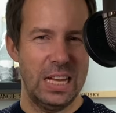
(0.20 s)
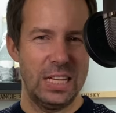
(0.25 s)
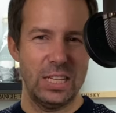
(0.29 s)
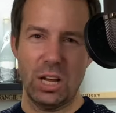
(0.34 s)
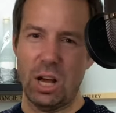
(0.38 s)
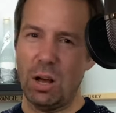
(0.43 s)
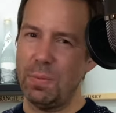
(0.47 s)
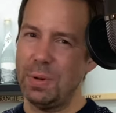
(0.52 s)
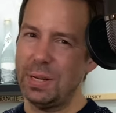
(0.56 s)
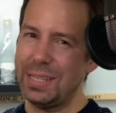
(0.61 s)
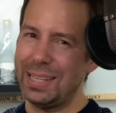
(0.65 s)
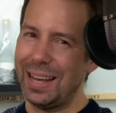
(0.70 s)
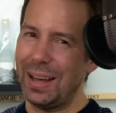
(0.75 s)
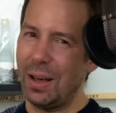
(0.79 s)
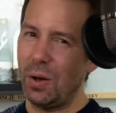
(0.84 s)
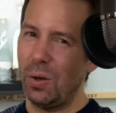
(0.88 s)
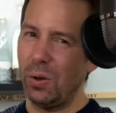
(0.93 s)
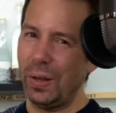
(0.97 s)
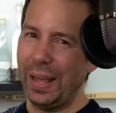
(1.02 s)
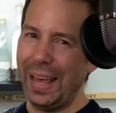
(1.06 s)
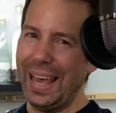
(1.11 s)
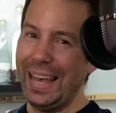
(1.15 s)

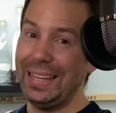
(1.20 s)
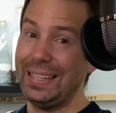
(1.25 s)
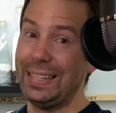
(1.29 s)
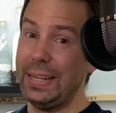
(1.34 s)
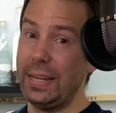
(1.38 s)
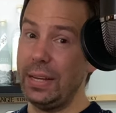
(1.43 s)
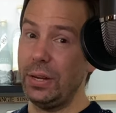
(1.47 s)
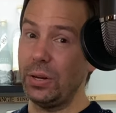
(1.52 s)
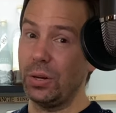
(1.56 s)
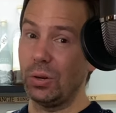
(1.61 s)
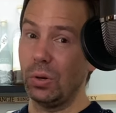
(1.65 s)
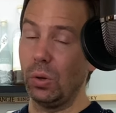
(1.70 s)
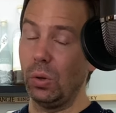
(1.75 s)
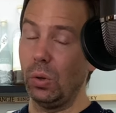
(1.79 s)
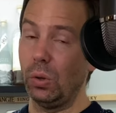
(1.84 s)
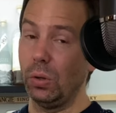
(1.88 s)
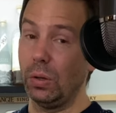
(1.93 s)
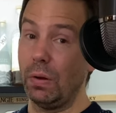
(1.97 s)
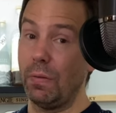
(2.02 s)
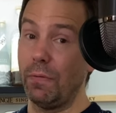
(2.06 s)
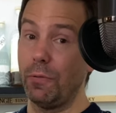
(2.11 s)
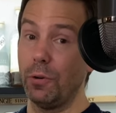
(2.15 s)
Tomintoul
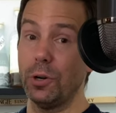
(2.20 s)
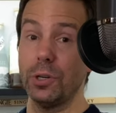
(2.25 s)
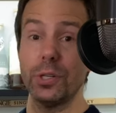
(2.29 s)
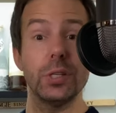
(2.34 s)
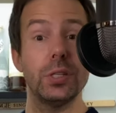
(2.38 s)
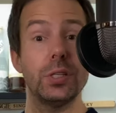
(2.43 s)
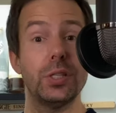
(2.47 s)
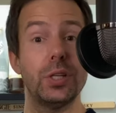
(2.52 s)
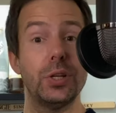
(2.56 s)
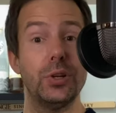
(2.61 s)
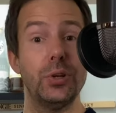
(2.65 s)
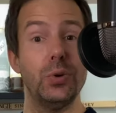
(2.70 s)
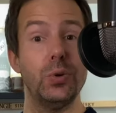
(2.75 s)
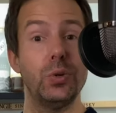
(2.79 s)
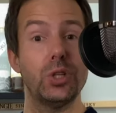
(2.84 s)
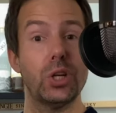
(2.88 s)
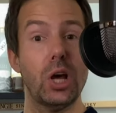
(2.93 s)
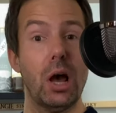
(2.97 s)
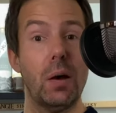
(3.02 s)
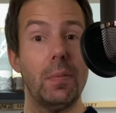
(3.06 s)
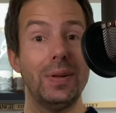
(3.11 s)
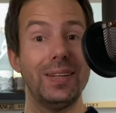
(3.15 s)
18-year-old versus the new
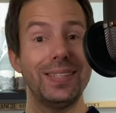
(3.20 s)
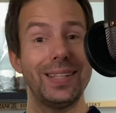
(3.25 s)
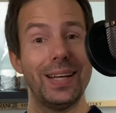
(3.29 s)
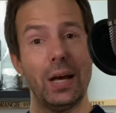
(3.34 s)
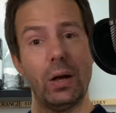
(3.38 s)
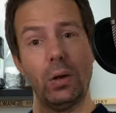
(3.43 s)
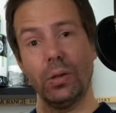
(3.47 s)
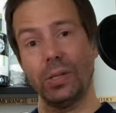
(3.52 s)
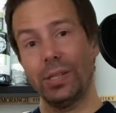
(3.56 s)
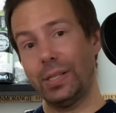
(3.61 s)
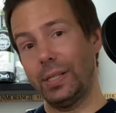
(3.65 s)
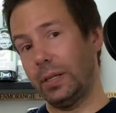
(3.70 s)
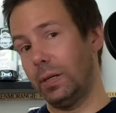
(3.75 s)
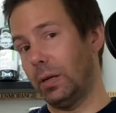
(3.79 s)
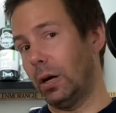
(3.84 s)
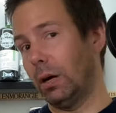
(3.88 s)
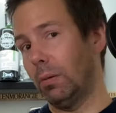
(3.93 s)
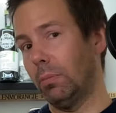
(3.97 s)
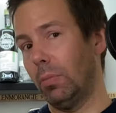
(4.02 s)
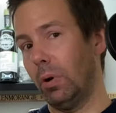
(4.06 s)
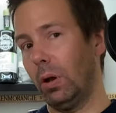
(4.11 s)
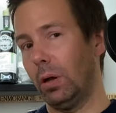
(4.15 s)
Tomintoul
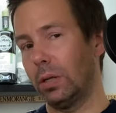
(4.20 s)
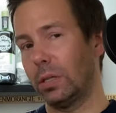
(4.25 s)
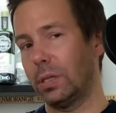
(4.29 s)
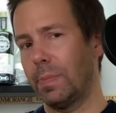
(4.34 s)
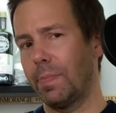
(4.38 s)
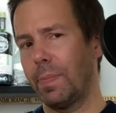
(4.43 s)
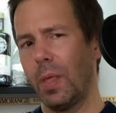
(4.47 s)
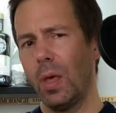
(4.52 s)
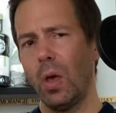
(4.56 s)
Cigar Malt.